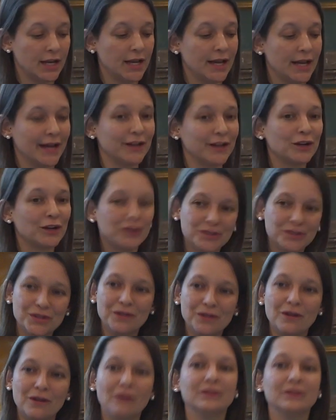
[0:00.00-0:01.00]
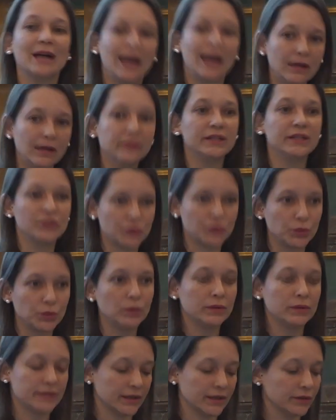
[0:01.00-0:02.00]
And also on how these
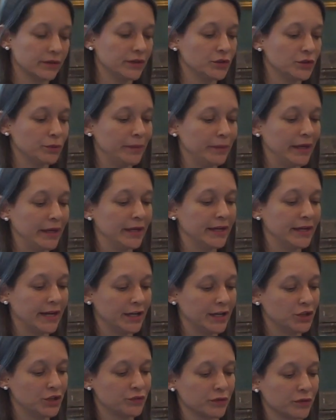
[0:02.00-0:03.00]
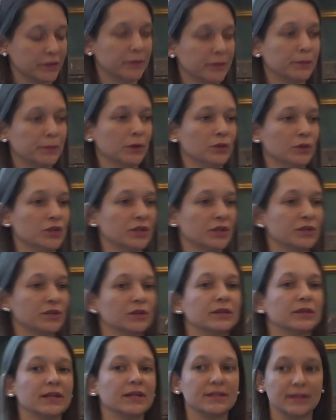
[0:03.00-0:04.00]
tools are going to be engaged for the project.
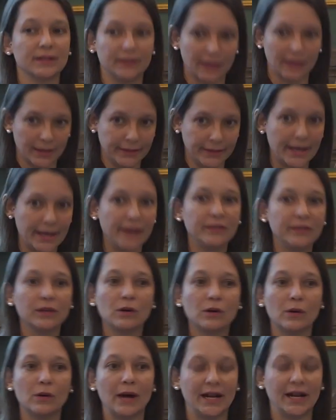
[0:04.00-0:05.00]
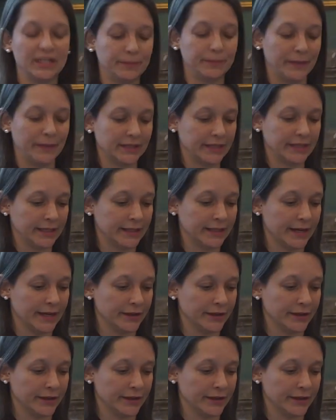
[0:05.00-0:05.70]
So there's an ethical aspect in there